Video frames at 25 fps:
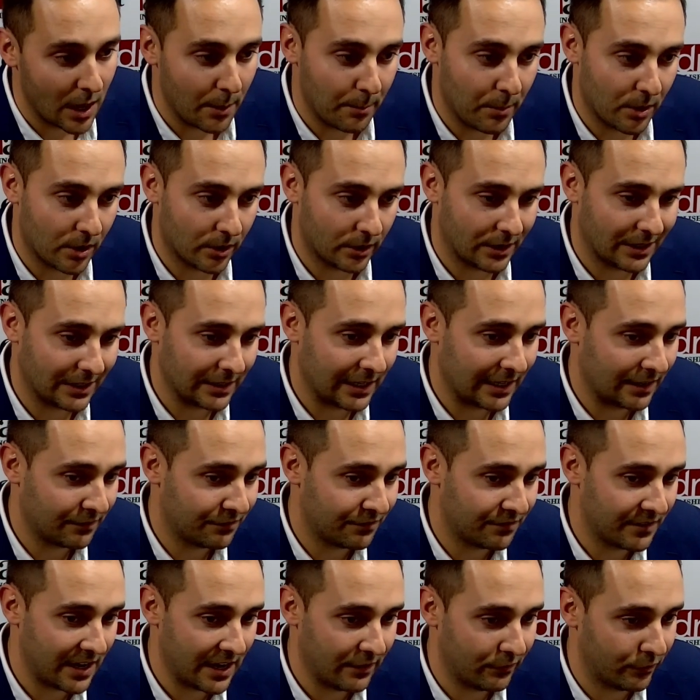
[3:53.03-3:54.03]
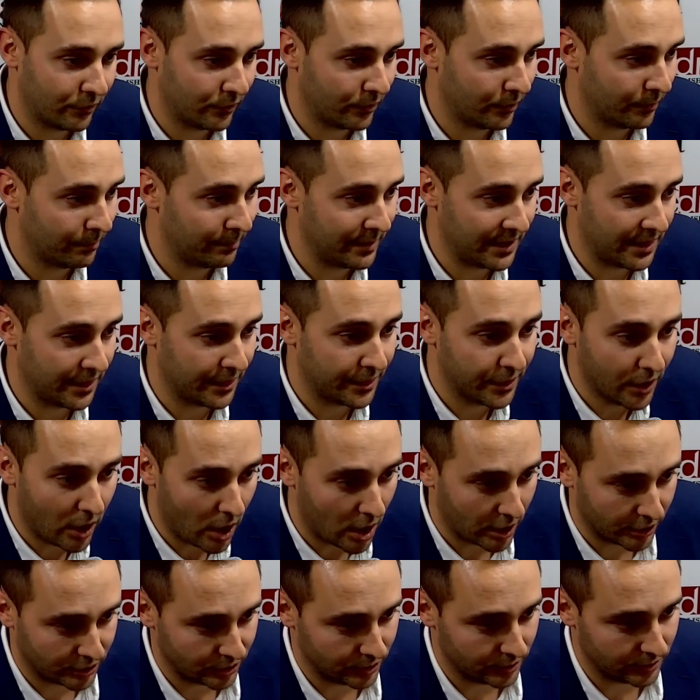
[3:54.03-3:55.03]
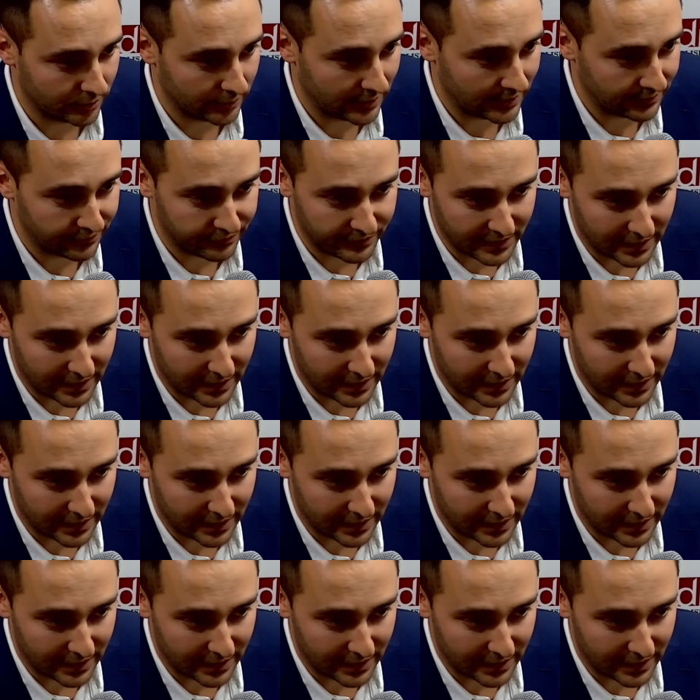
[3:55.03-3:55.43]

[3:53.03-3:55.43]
but have never been taught or have